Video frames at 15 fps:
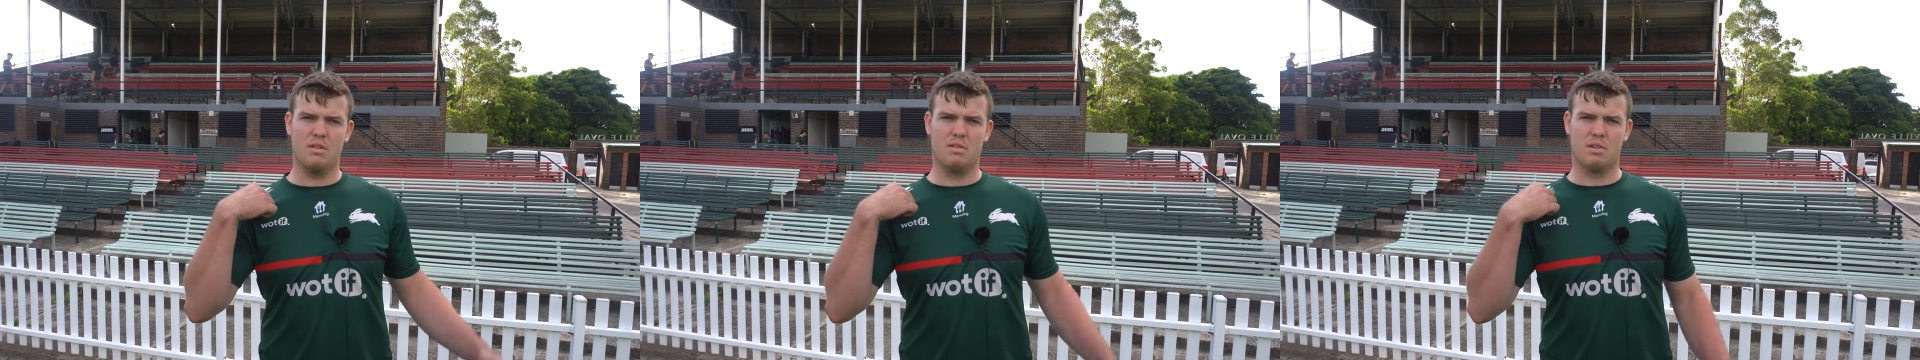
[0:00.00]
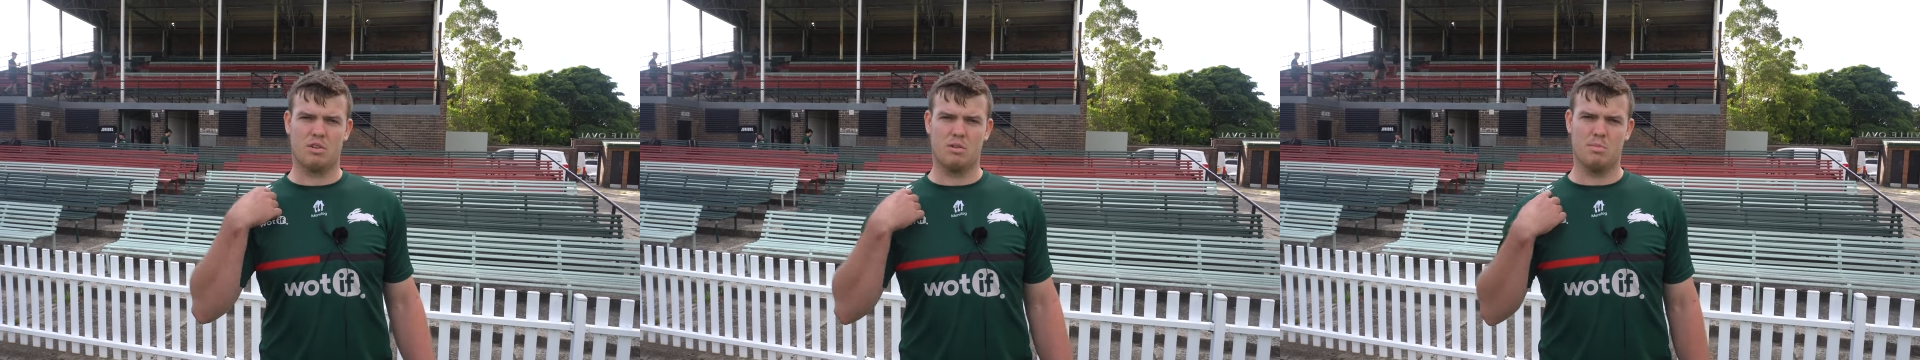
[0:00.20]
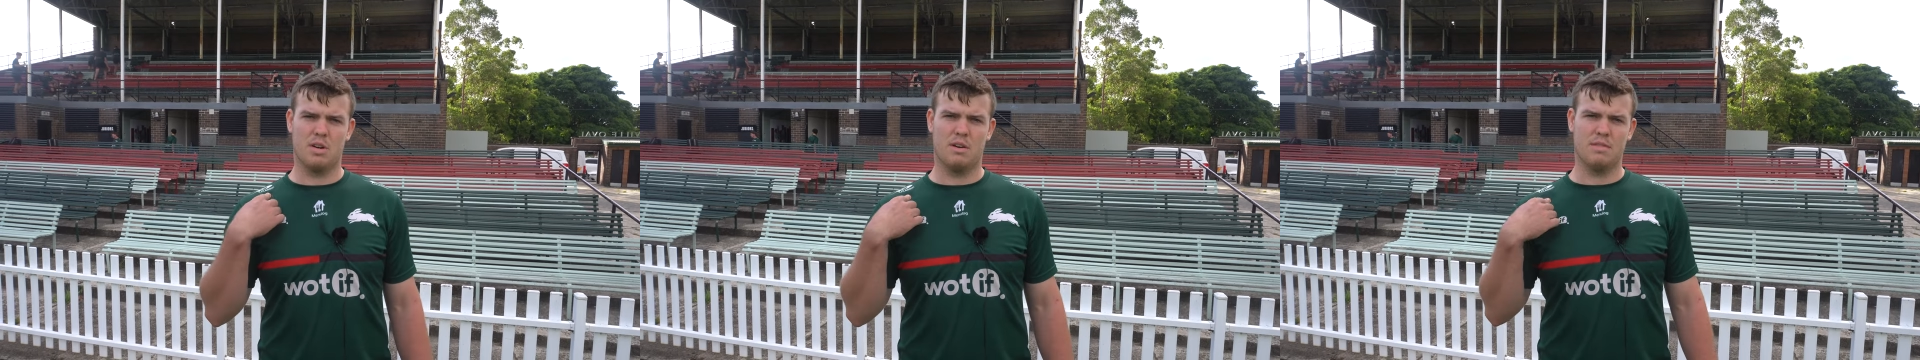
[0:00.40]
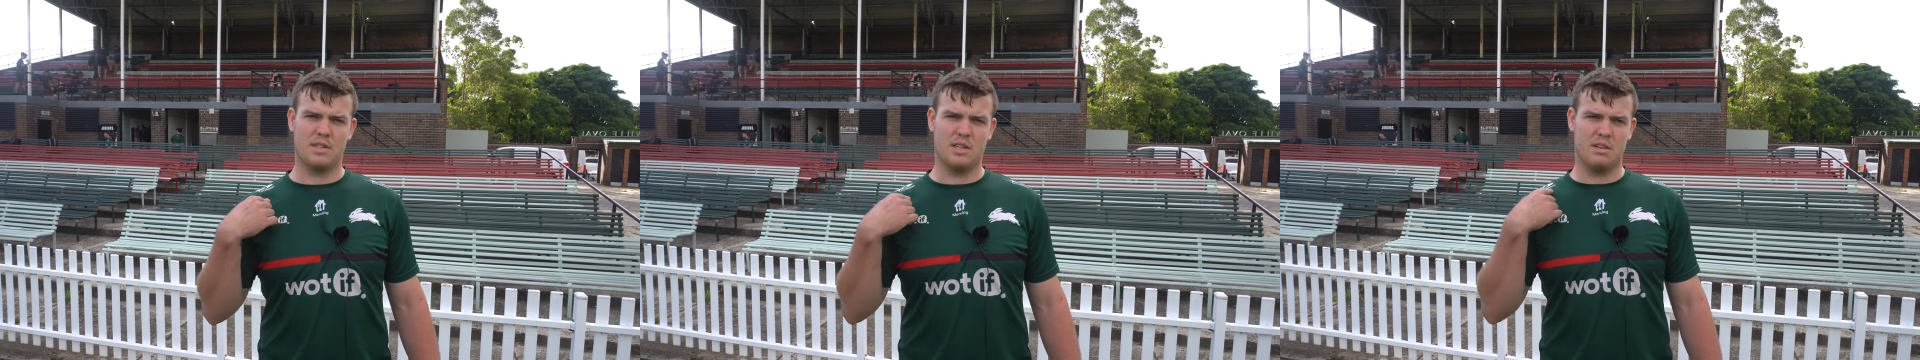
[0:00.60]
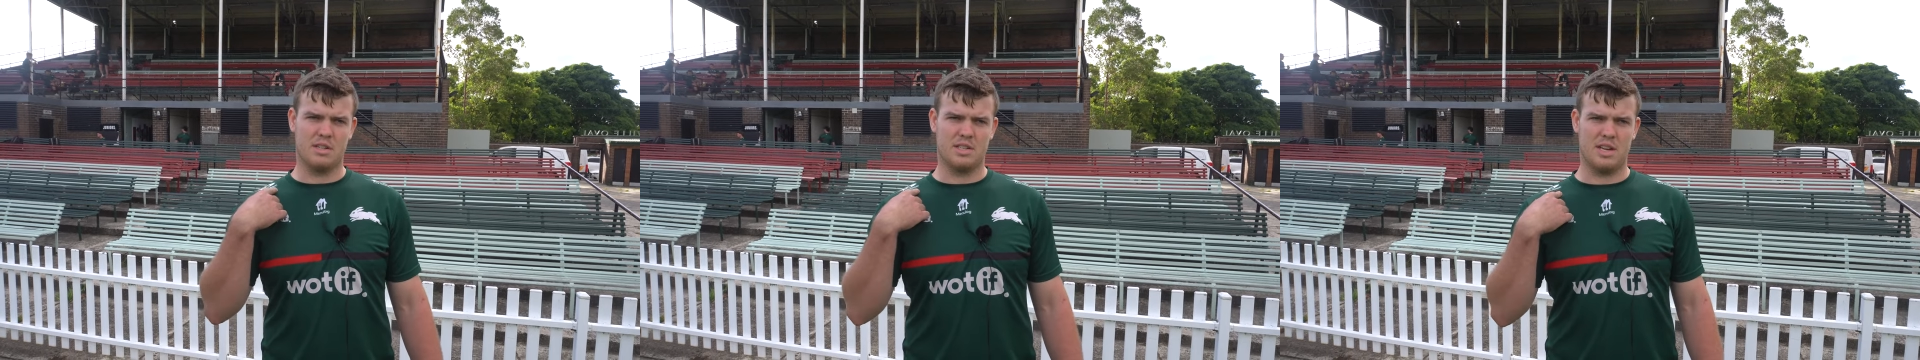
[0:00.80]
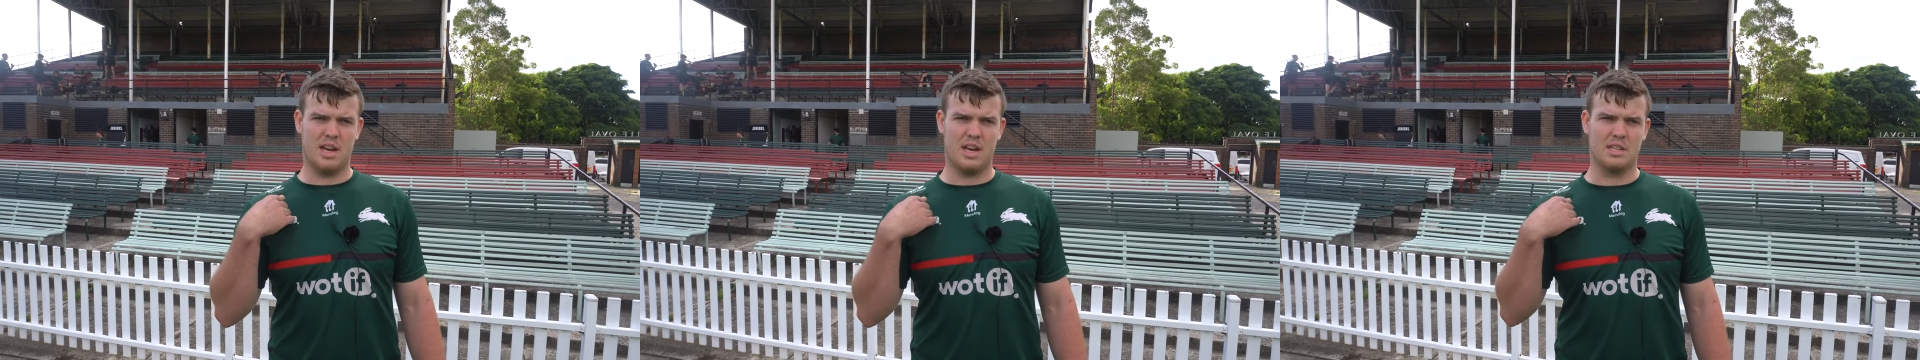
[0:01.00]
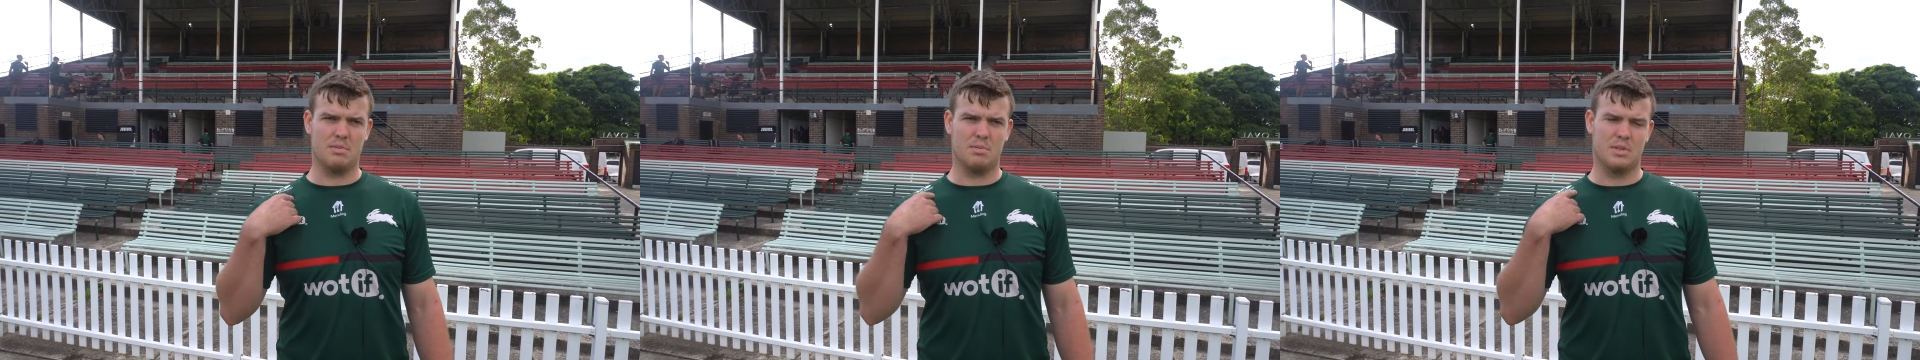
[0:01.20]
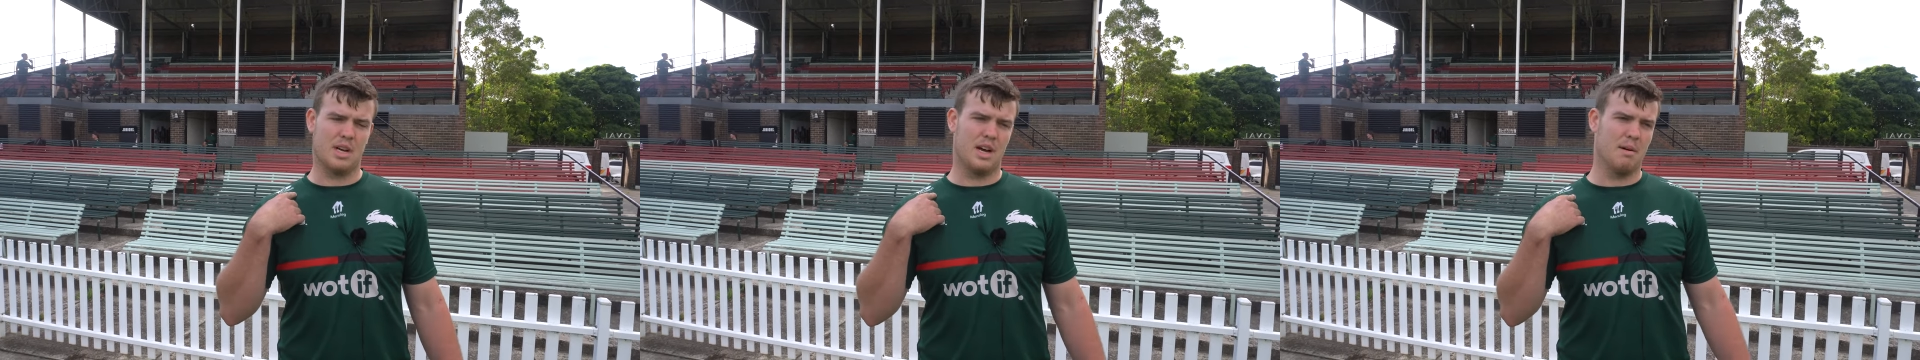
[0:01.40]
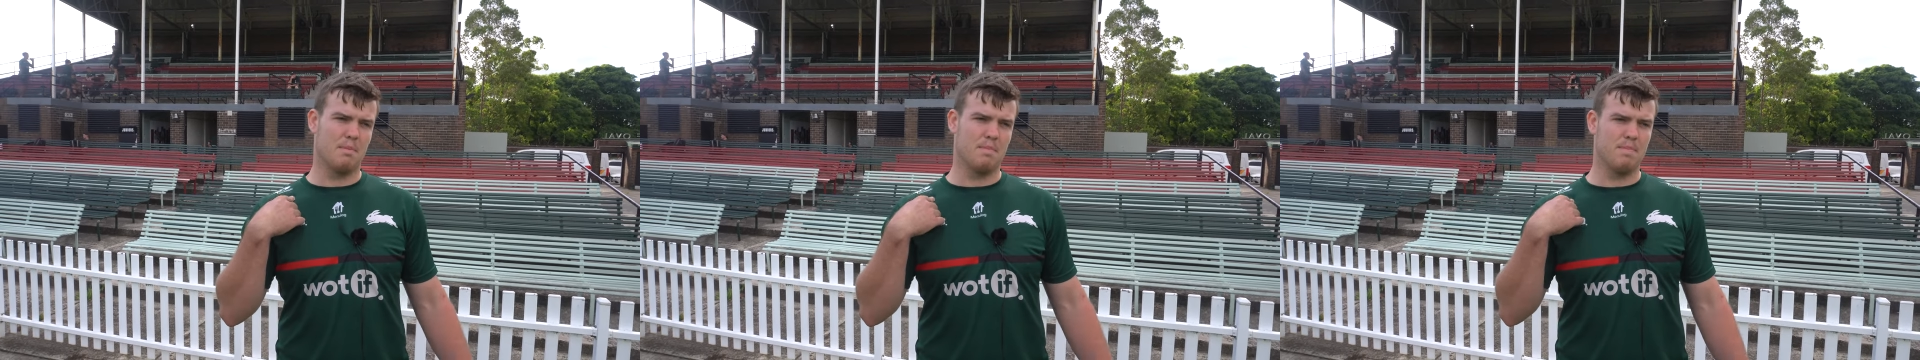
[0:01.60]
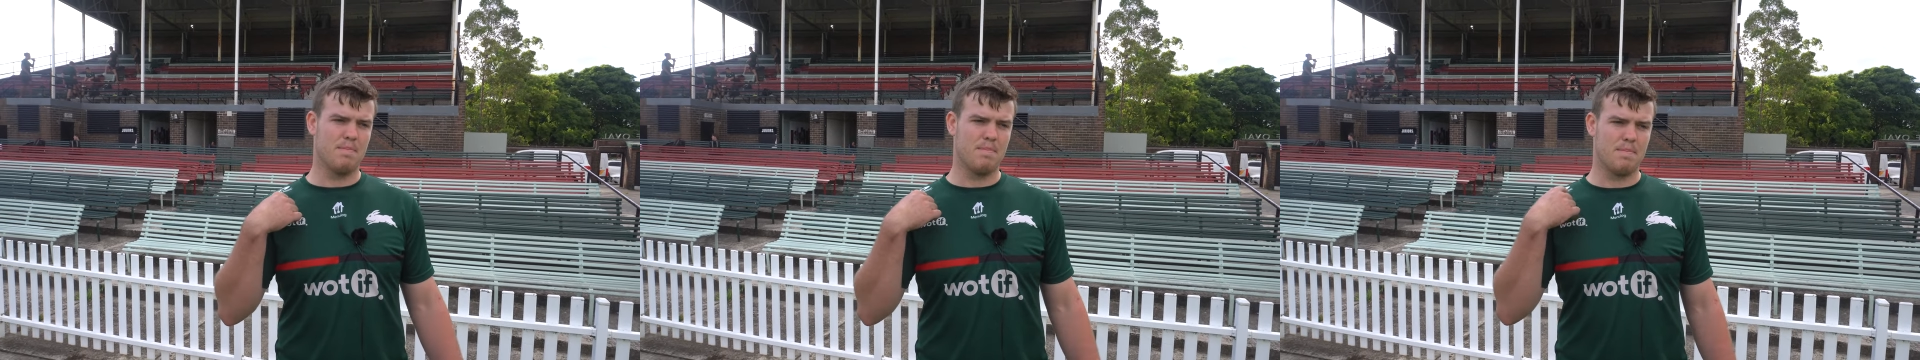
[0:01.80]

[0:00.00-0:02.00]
the recruitment officer here at South, was um,